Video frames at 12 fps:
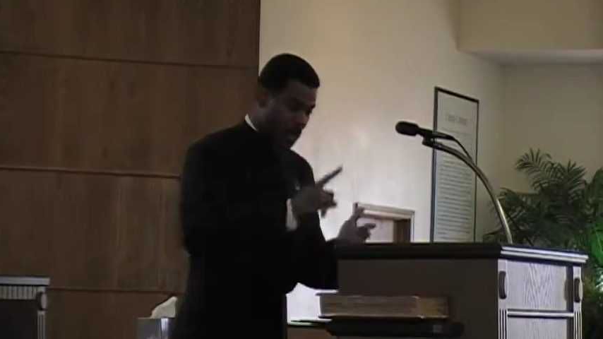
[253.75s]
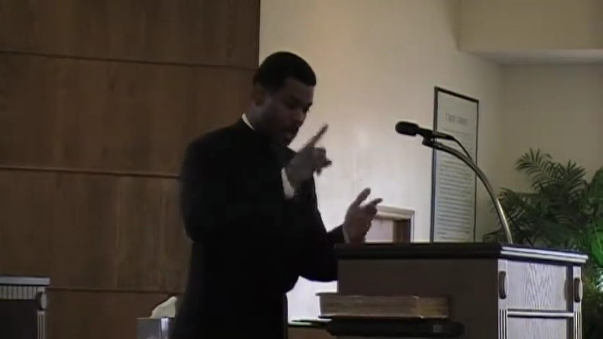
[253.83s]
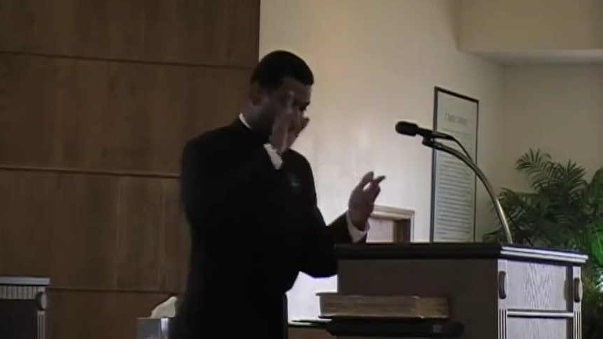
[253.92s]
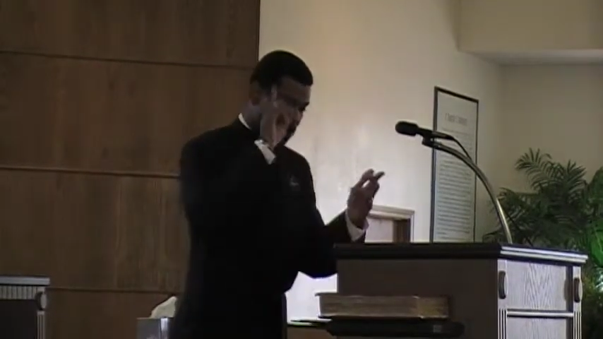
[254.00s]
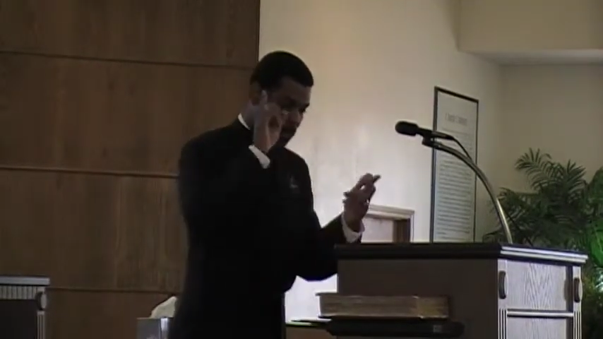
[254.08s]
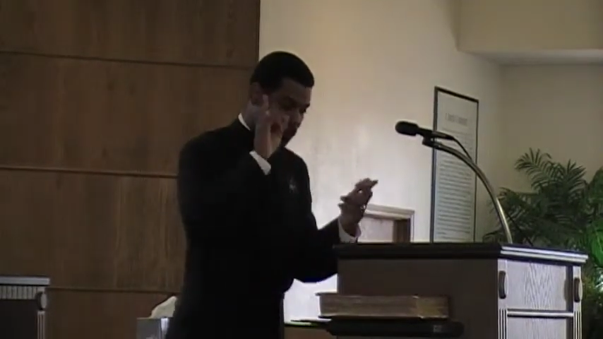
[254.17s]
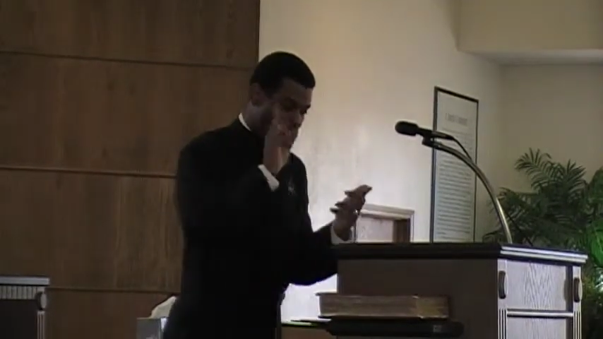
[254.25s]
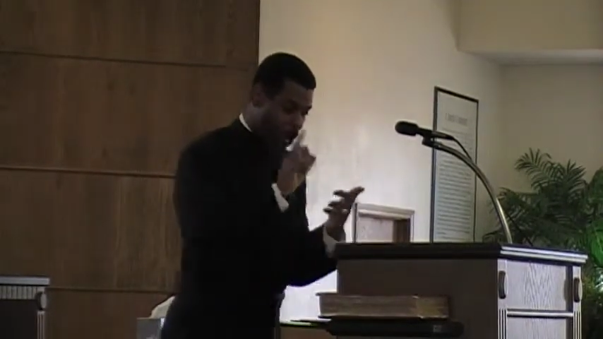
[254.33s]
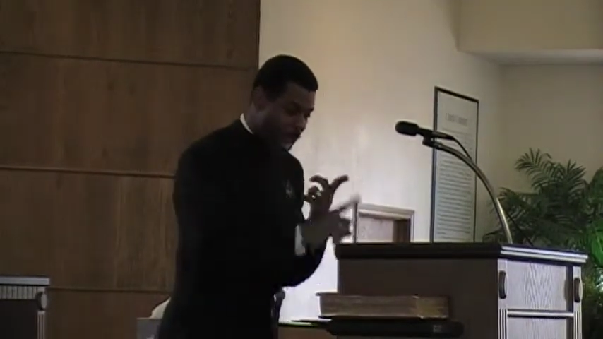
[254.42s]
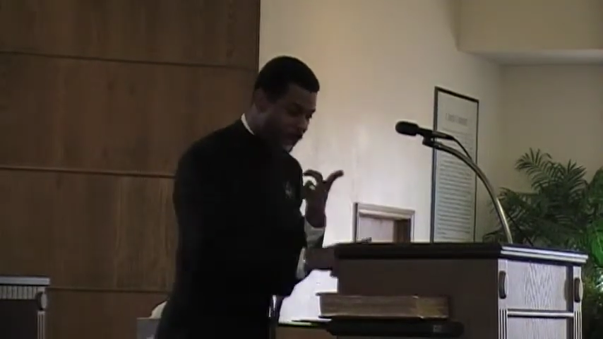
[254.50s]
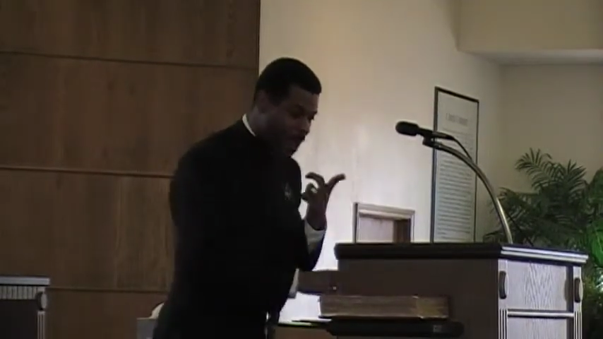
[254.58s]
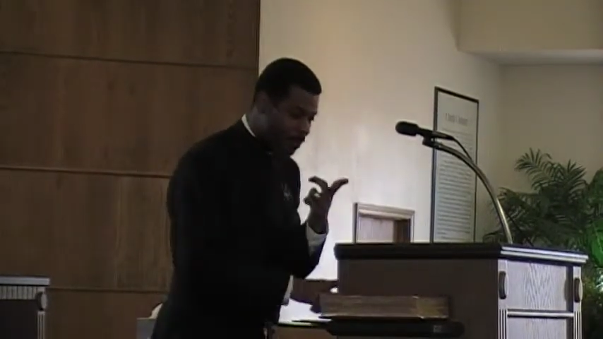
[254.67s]
There was
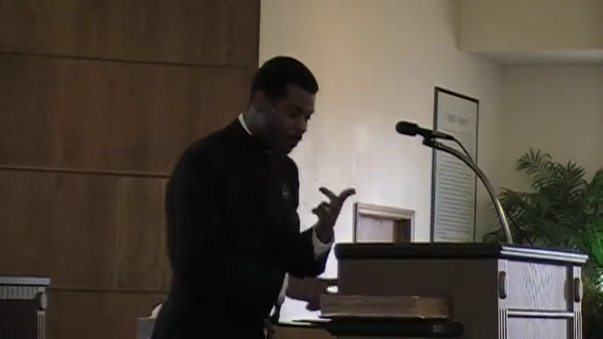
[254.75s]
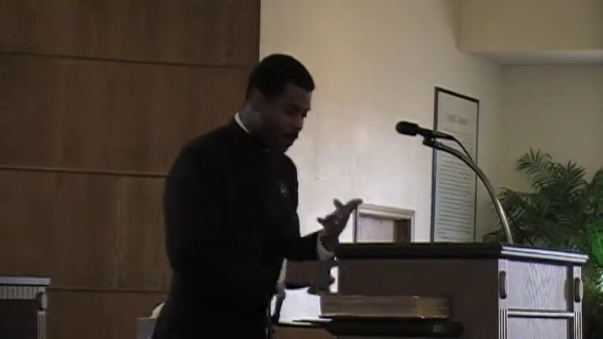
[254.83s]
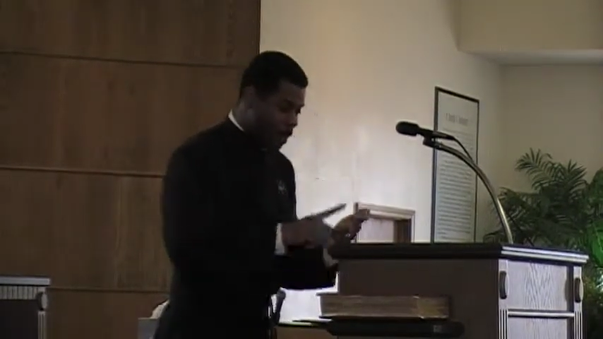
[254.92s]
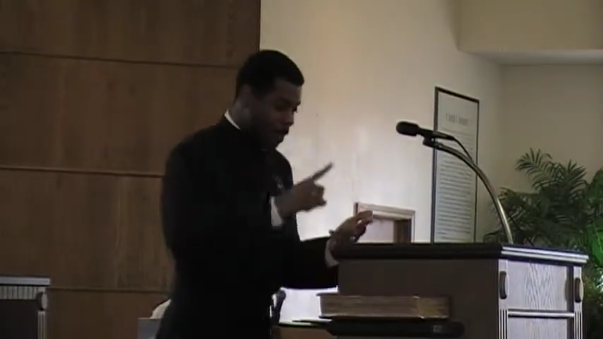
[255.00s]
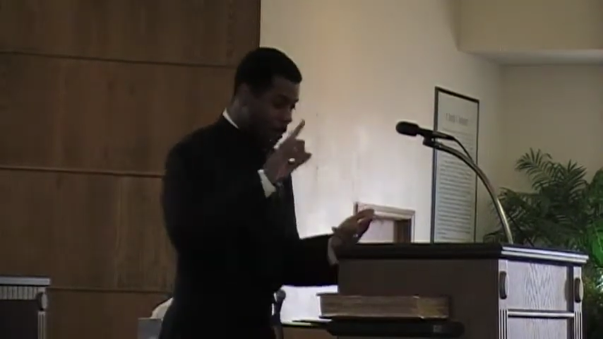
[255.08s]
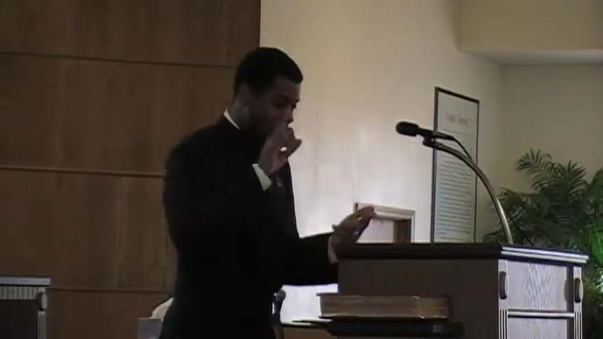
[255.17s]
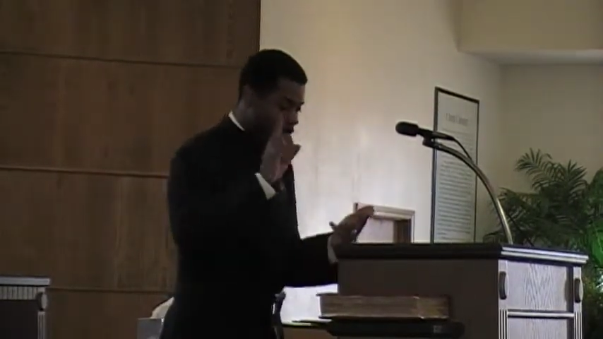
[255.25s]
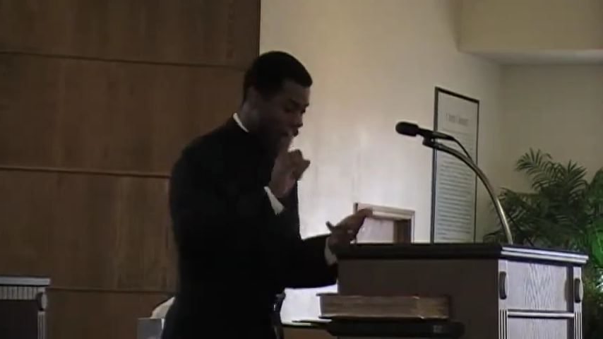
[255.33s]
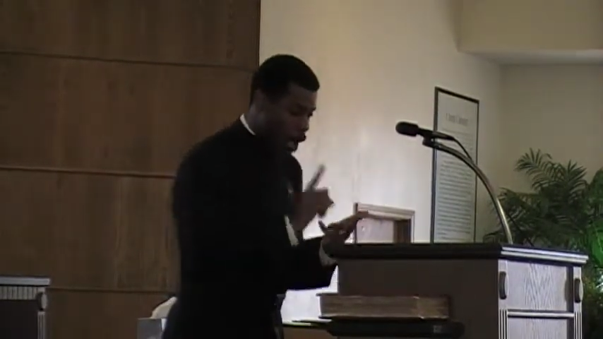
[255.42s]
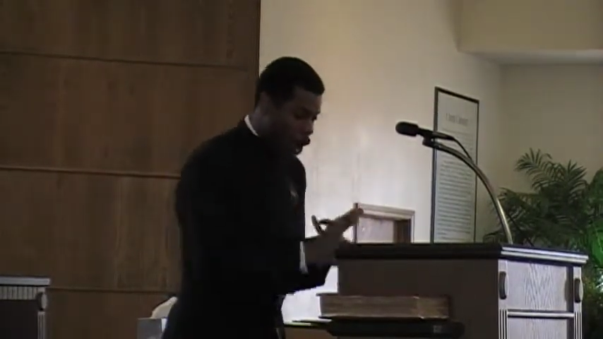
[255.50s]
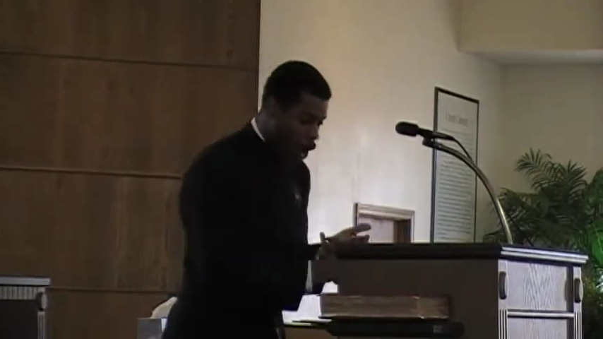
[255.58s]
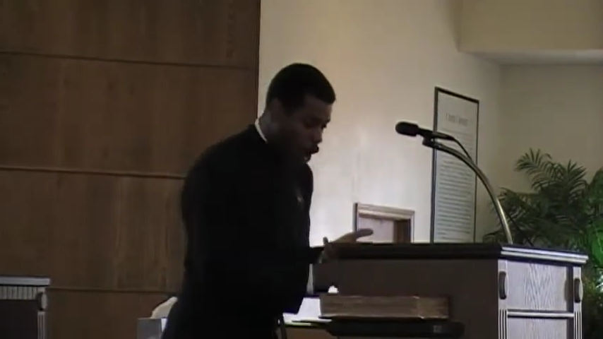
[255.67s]
bread,
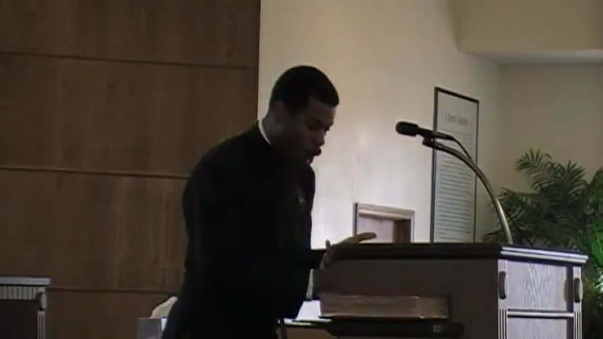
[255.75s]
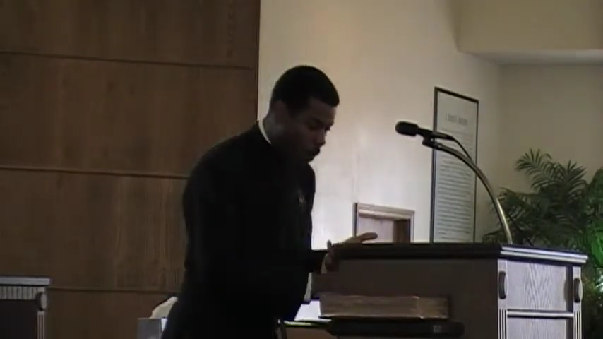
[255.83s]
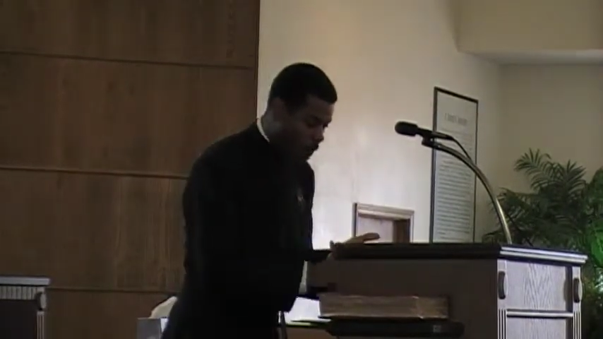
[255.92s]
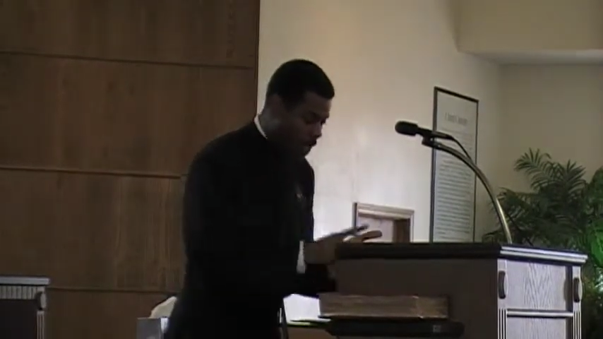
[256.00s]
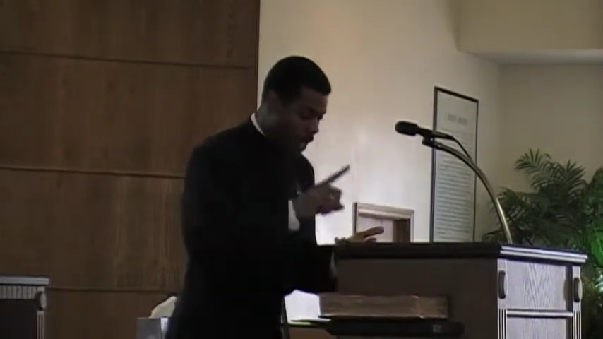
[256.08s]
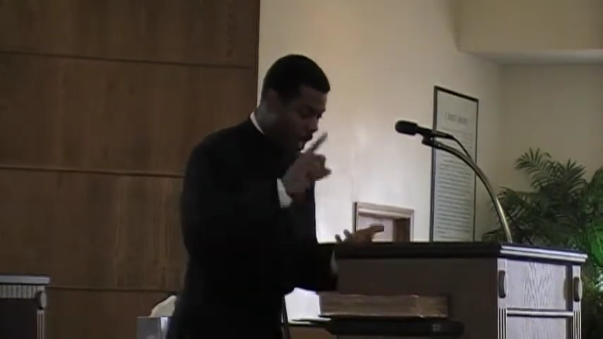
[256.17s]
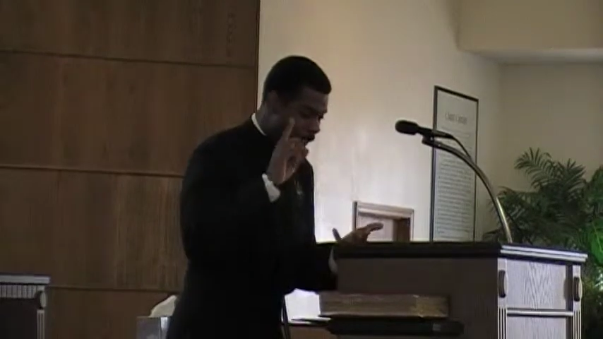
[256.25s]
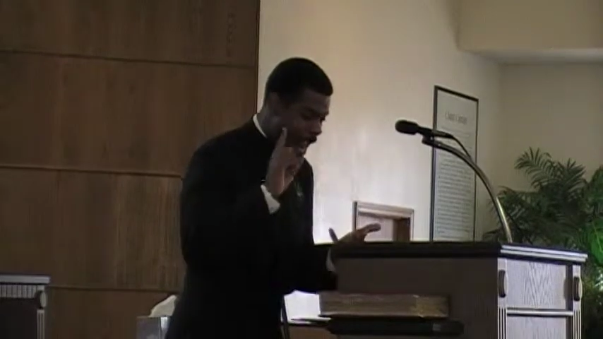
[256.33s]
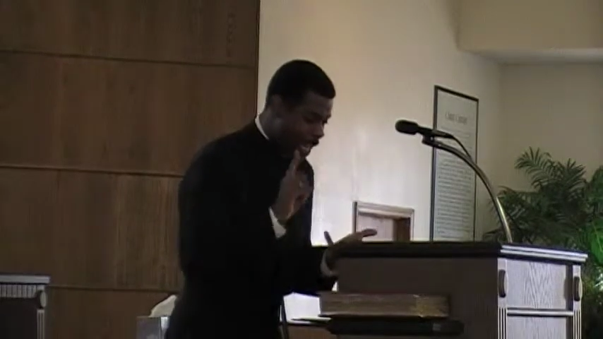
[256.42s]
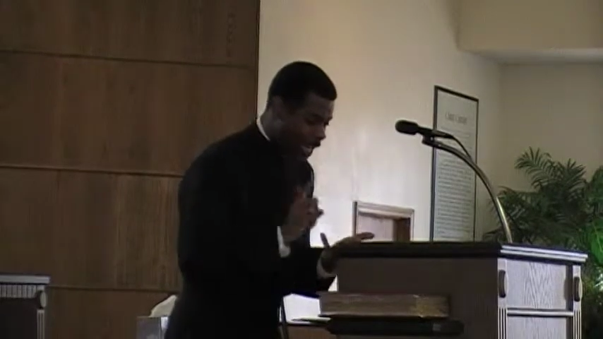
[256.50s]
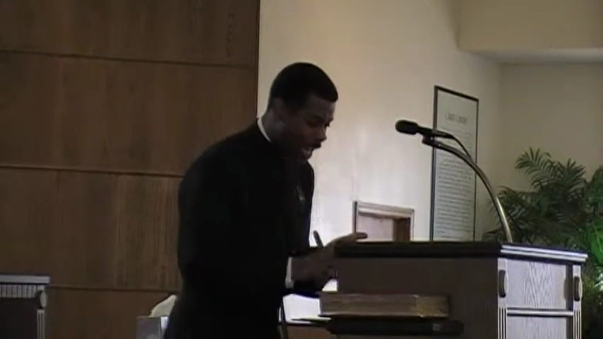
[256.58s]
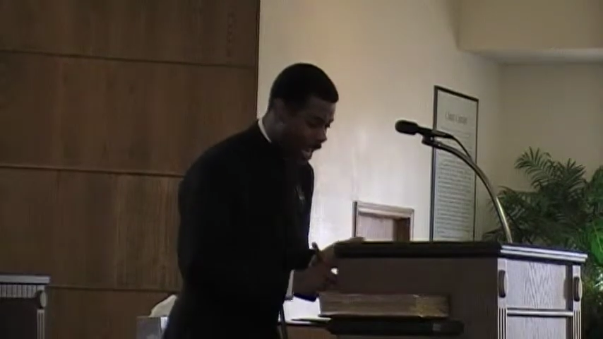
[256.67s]
bitter herbs,
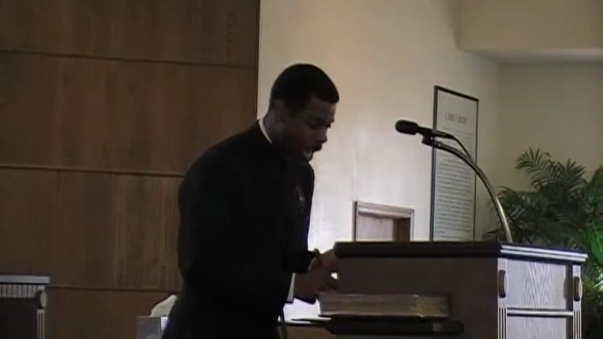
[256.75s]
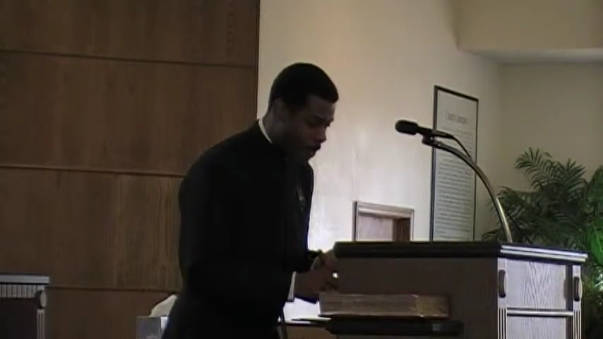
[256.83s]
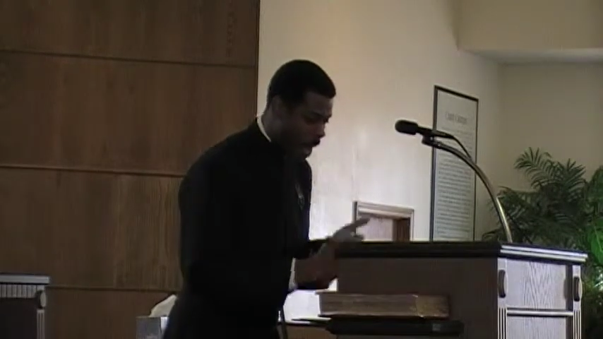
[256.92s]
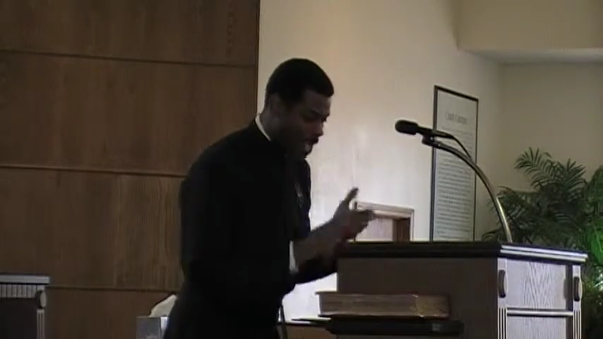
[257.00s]
and lamb.